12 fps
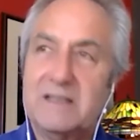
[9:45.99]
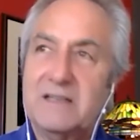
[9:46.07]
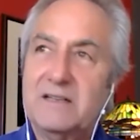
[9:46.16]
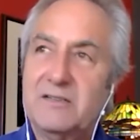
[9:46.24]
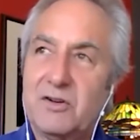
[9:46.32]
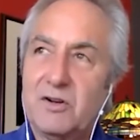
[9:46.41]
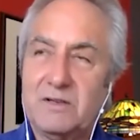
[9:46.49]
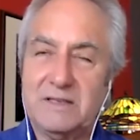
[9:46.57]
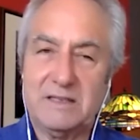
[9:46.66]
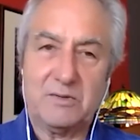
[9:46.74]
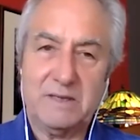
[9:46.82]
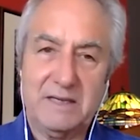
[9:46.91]
is called
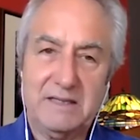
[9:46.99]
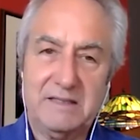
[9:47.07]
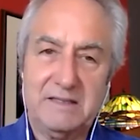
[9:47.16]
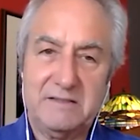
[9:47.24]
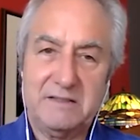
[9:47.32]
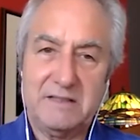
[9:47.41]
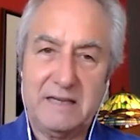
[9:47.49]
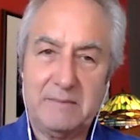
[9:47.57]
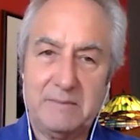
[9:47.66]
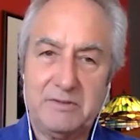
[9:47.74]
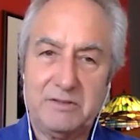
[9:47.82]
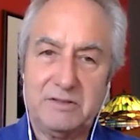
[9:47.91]
liquidated
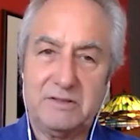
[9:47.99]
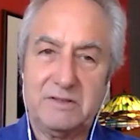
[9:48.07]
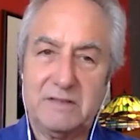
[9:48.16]
damages,